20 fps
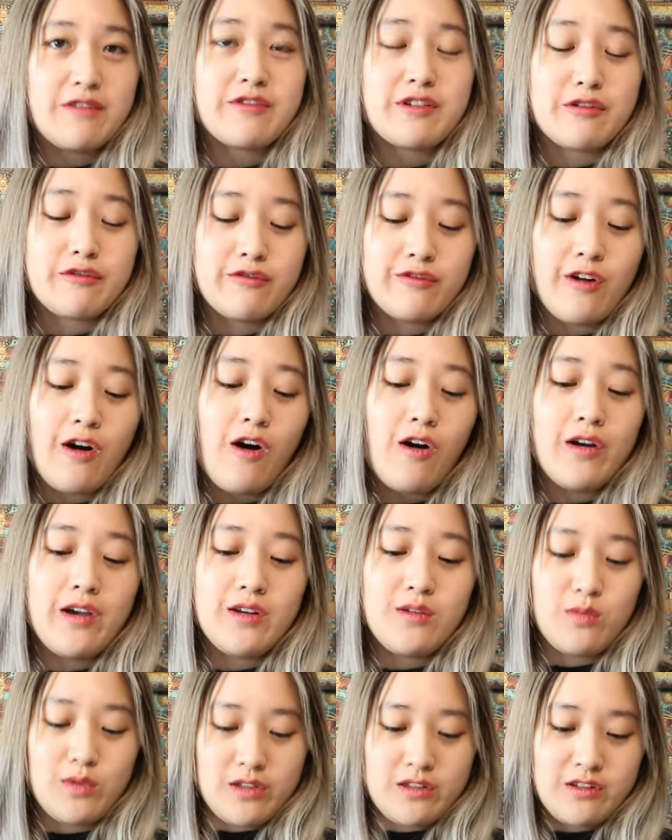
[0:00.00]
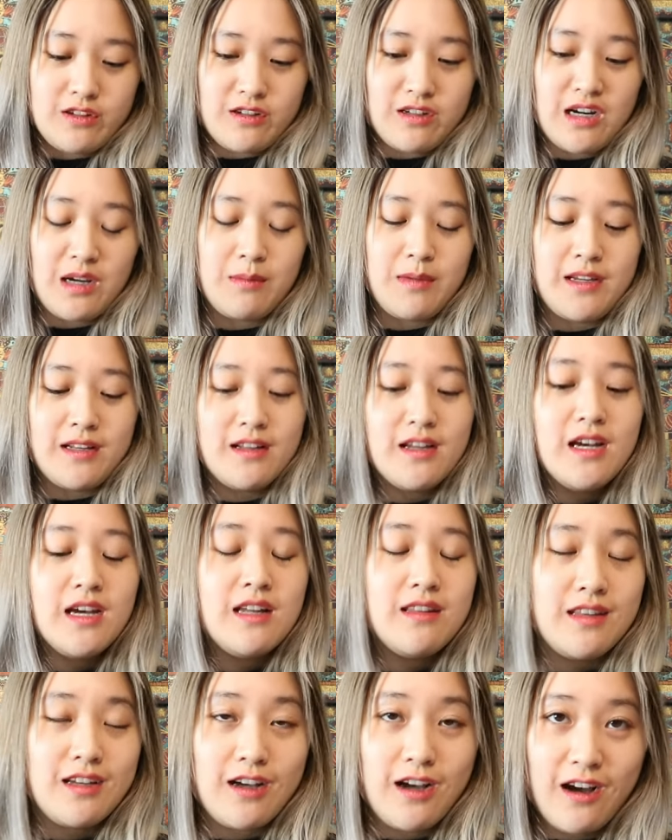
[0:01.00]
for fall and winter I mean
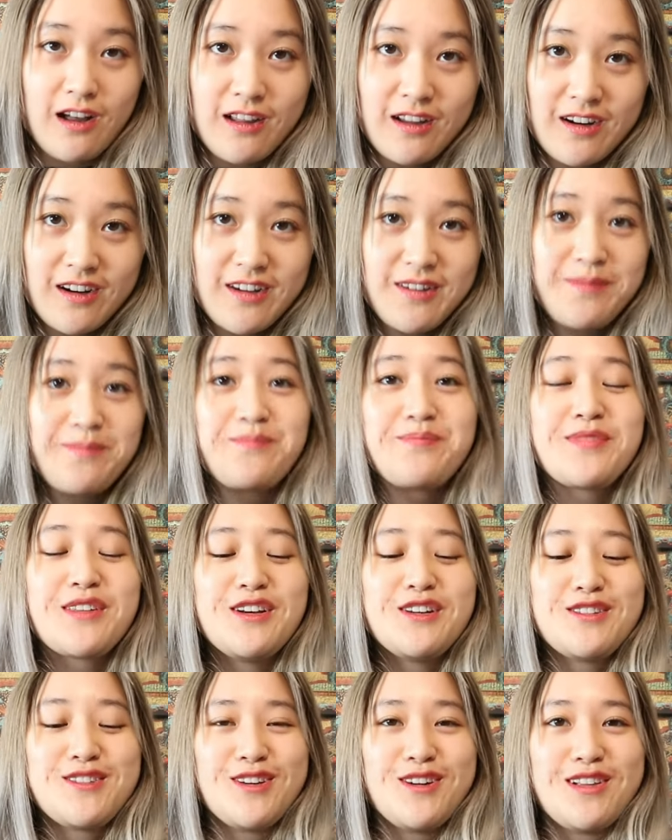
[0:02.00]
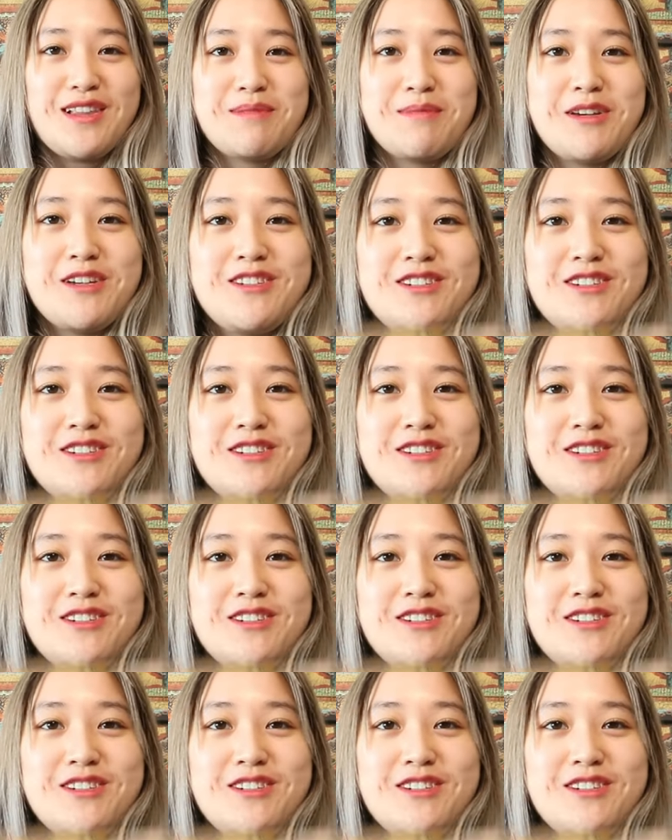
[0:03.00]
the color so let me